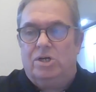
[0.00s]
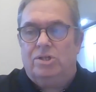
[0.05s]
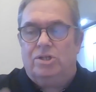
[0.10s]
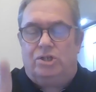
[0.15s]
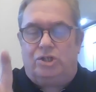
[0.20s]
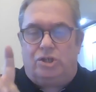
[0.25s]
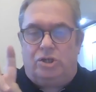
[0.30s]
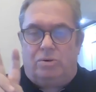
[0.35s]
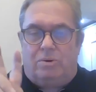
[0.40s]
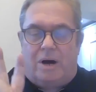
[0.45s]

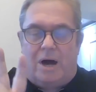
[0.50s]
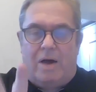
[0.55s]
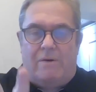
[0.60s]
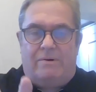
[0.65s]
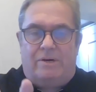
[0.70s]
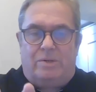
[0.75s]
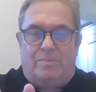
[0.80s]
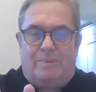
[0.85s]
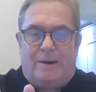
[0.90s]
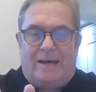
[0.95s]
The 2
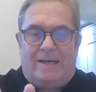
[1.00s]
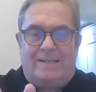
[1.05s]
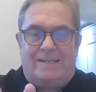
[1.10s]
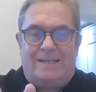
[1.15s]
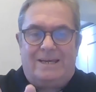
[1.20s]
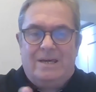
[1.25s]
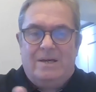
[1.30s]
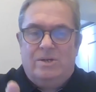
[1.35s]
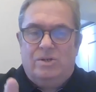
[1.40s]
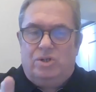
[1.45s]
Irish
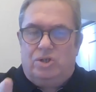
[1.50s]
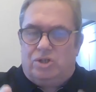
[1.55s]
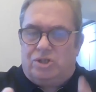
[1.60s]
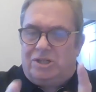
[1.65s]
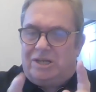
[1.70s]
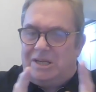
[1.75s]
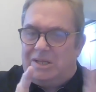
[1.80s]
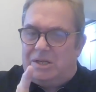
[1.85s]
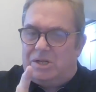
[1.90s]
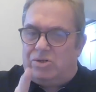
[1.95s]
bets
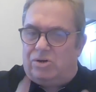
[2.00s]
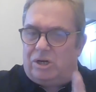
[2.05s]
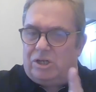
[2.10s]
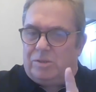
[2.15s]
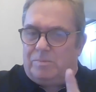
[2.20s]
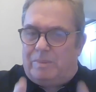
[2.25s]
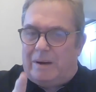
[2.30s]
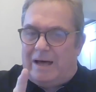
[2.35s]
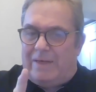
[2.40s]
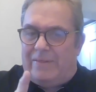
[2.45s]
just hit the
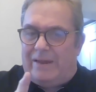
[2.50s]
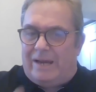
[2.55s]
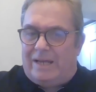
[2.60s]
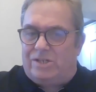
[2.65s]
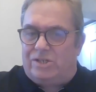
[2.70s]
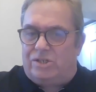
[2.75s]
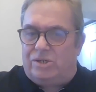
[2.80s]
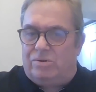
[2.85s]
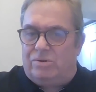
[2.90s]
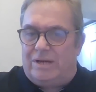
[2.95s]
crossbar the
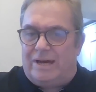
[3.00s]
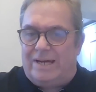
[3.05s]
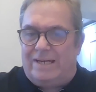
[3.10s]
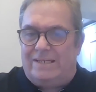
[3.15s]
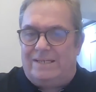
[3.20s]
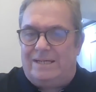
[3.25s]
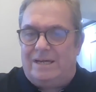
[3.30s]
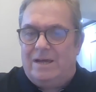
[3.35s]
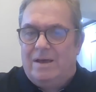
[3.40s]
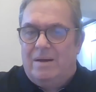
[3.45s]
last 2
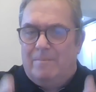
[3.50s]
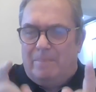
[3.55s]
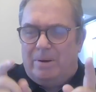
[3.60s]
days,